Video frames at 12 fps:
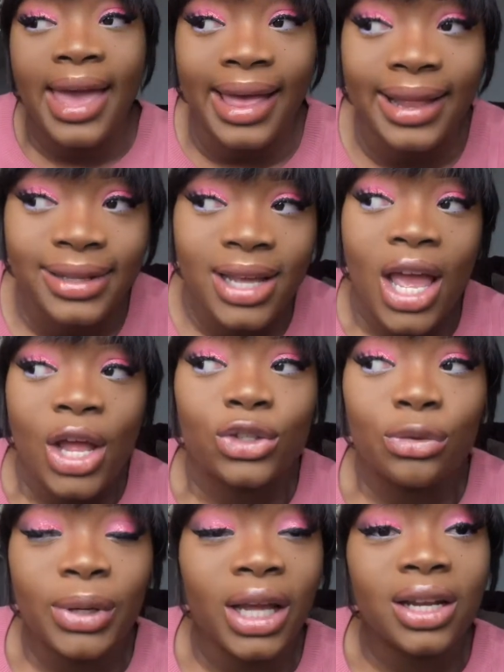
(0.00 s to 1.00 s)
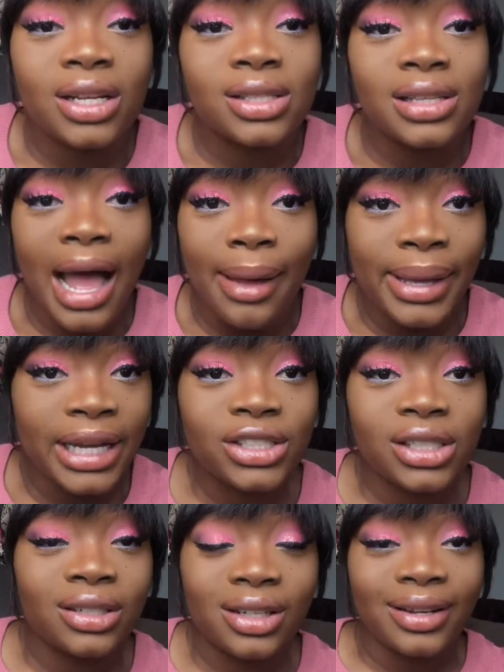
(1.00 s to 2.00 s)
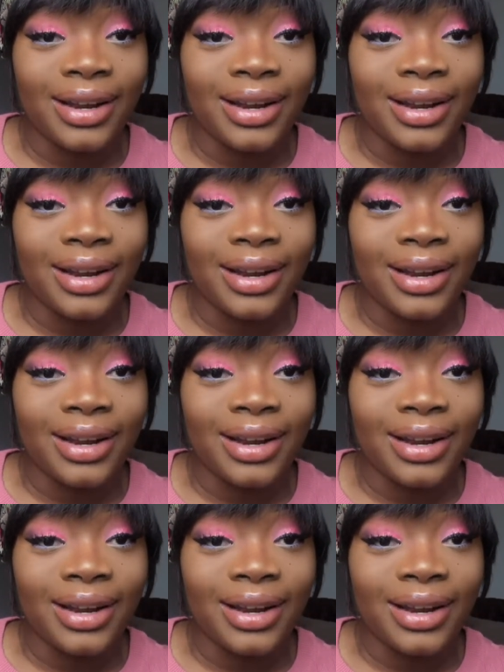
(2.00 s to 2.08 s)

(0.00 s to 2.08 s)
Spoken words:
And to be honest, I'm actually not